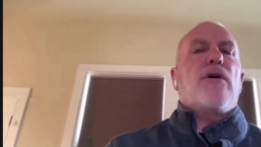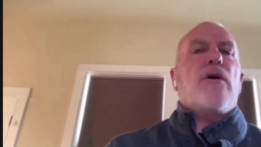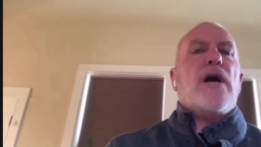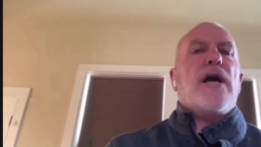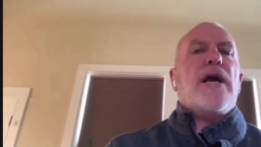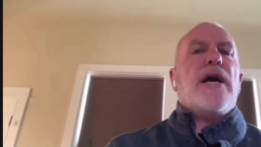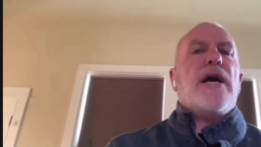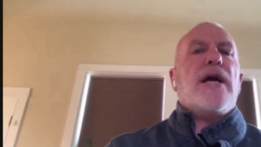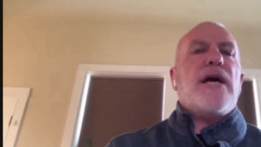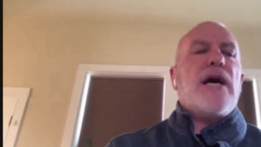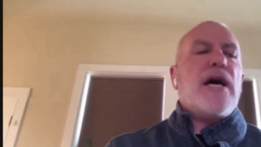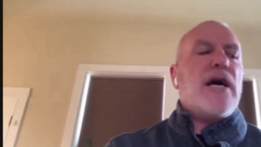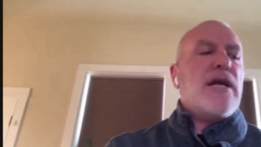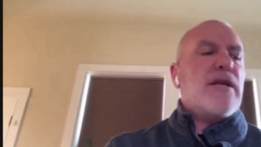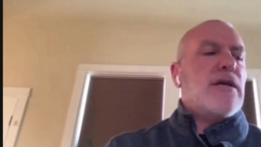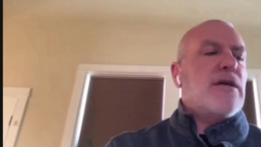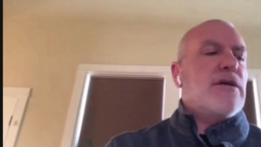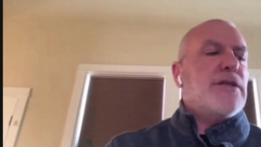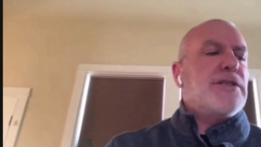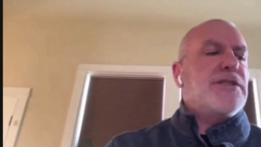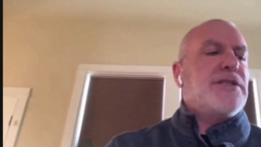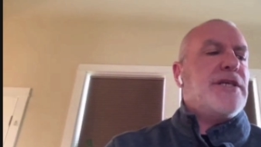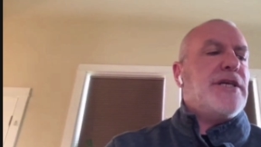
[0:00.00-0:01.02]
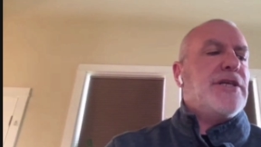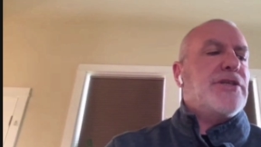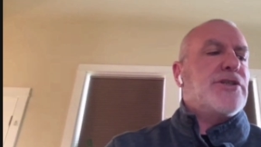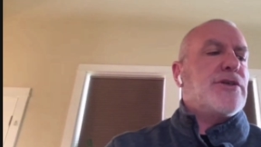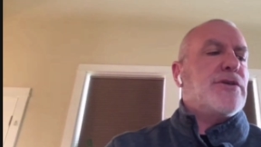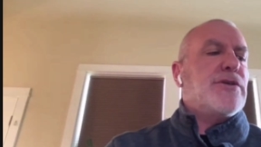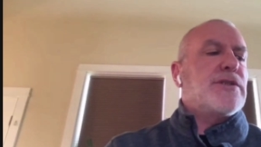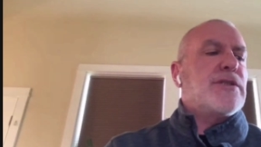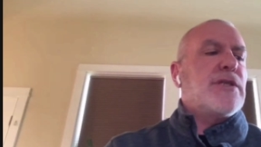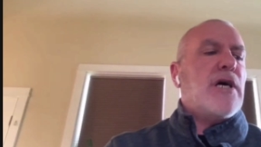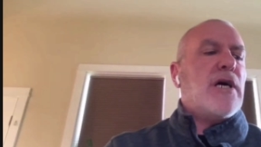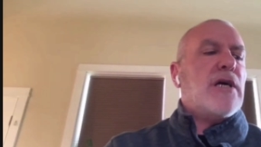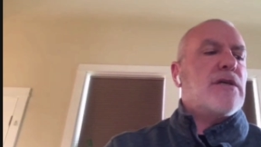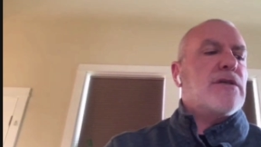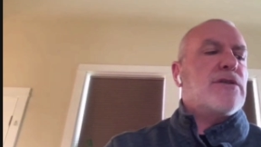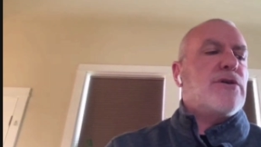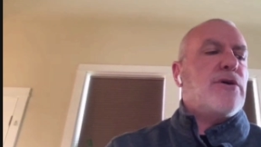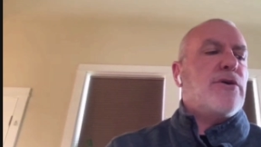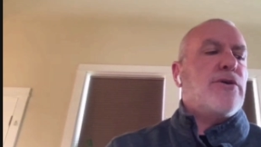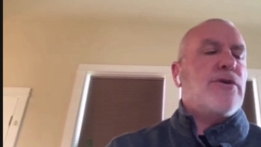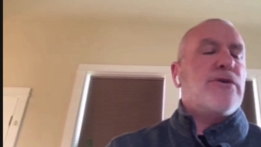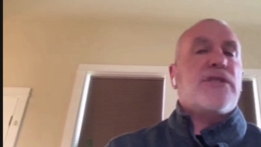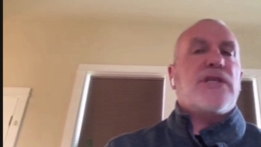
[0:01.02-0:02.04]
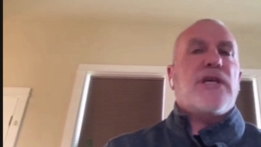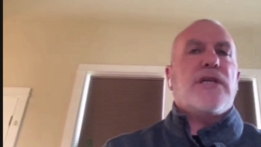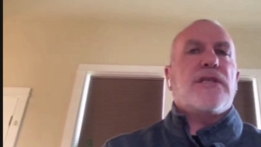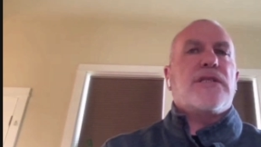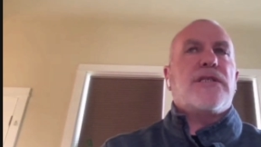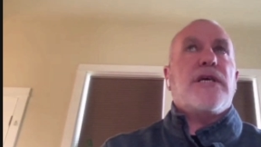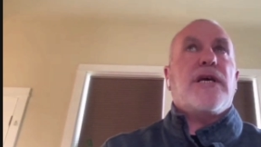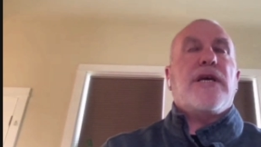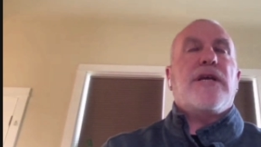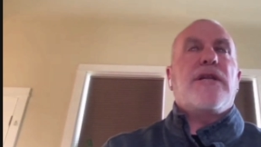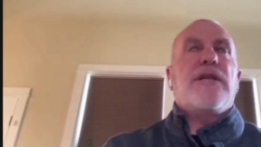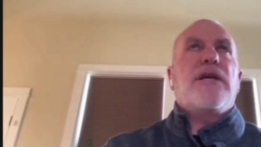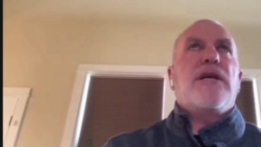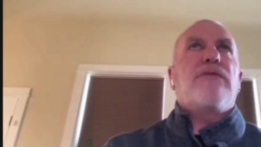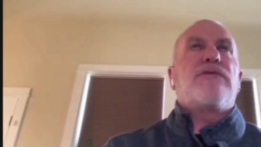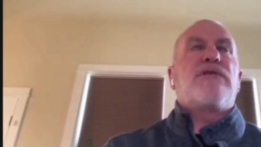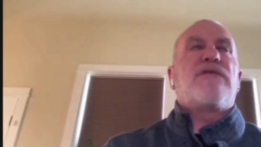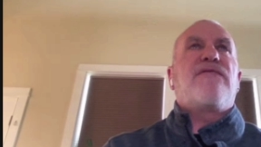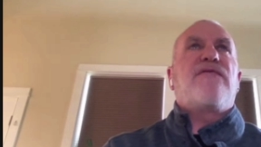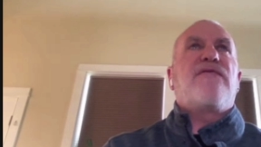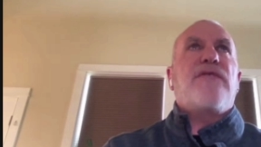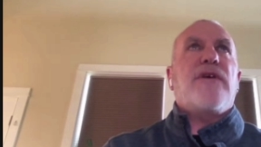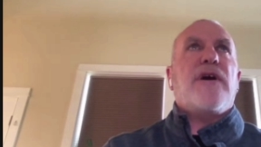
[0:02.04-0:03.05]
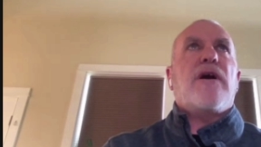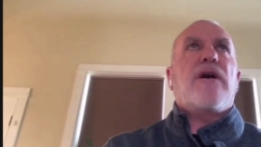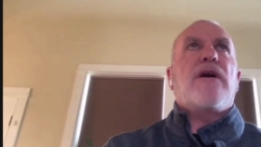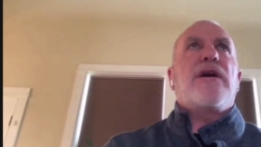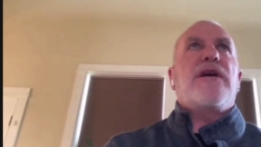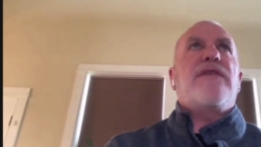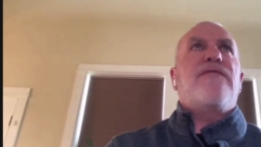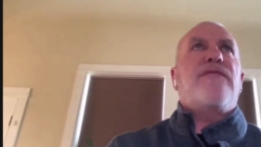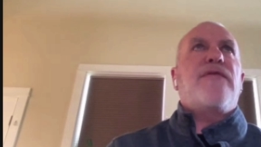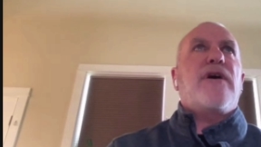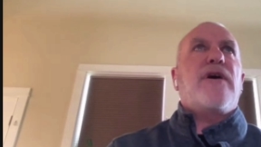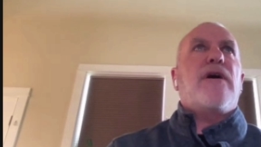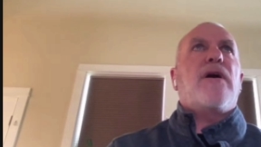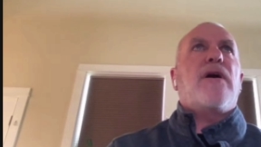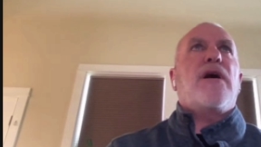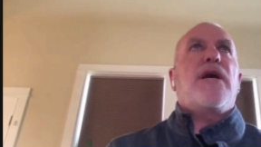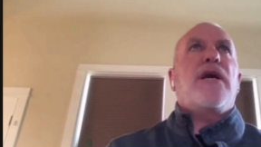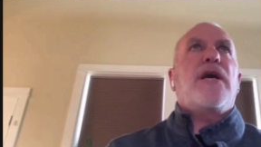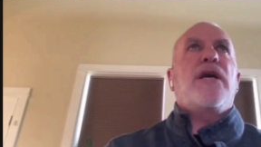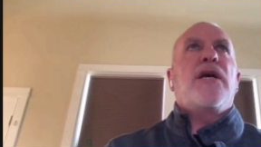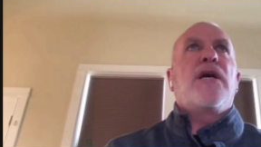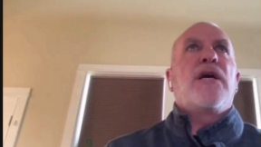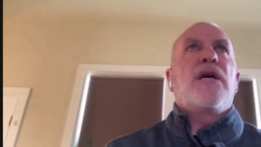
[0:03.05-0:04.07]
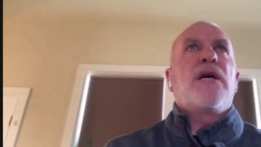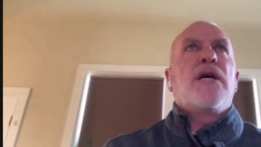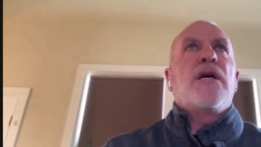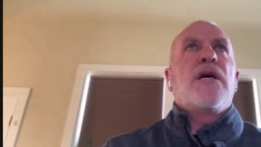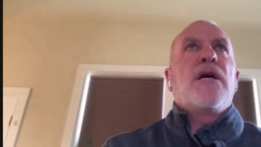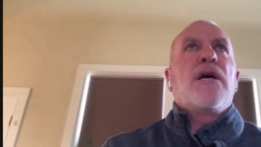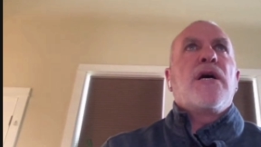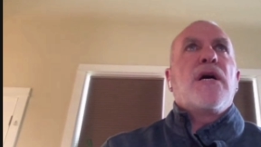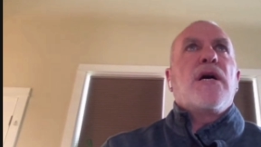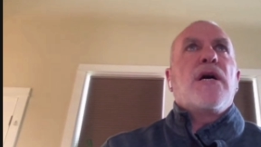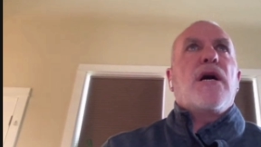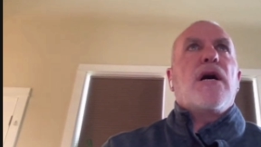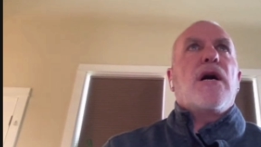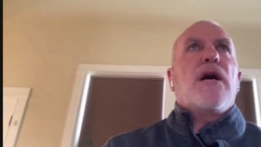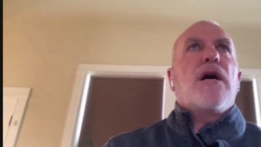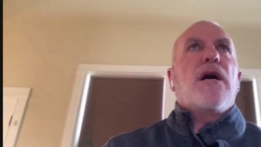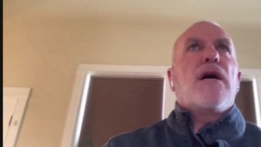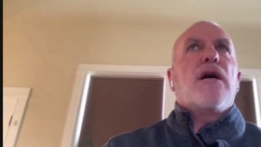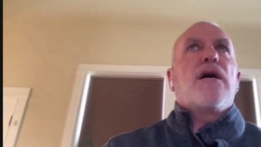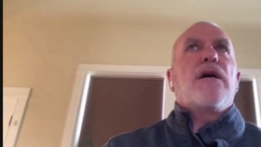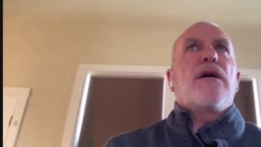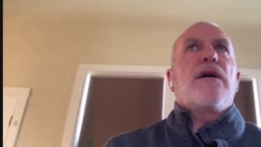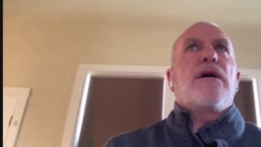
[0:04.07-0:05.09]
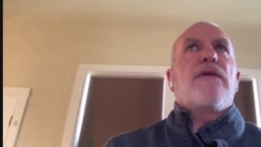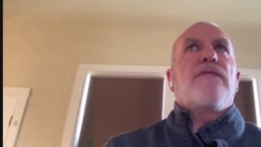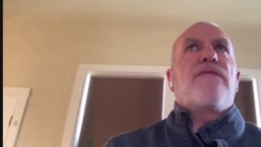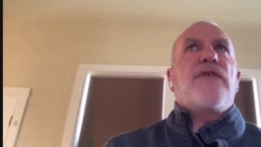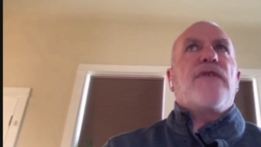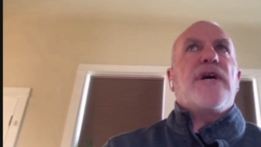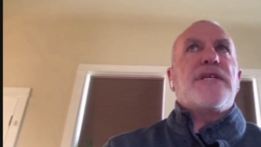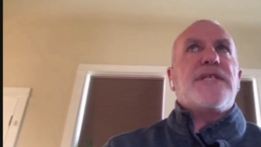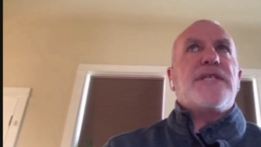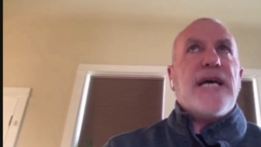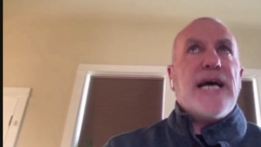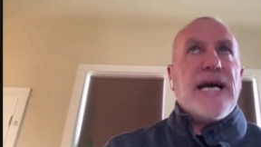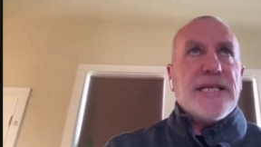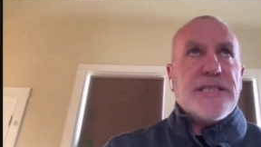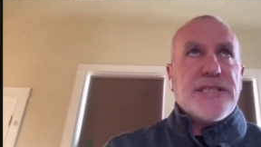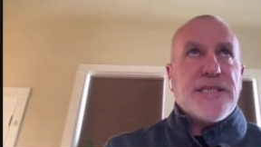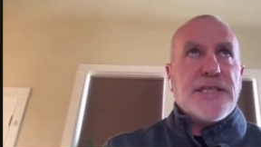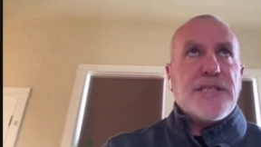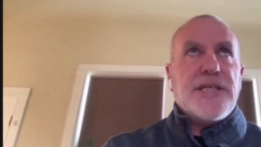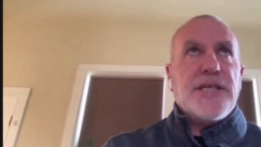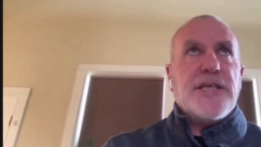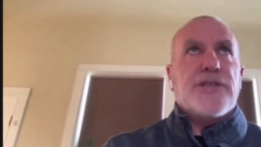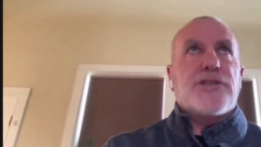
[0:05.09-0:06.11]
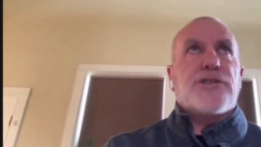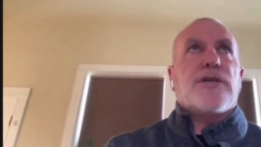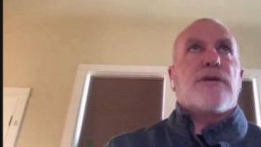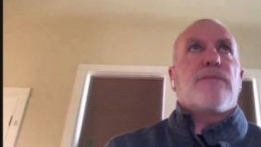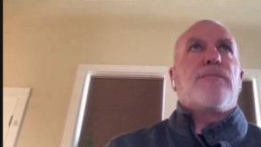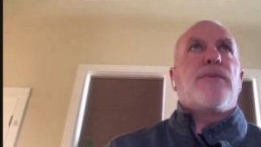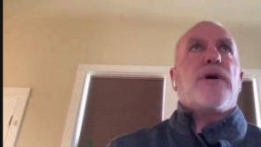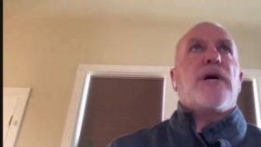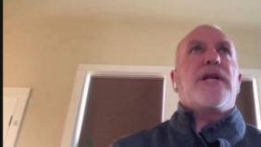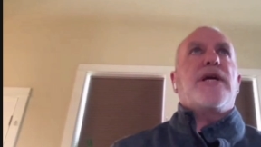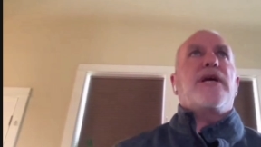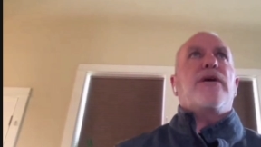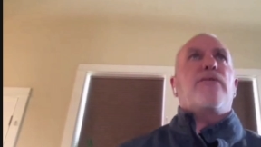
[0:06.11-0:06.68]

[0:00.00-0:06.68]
I had a good teacher as Nakazono Sensei, and he was very, very a fantastic teacher, but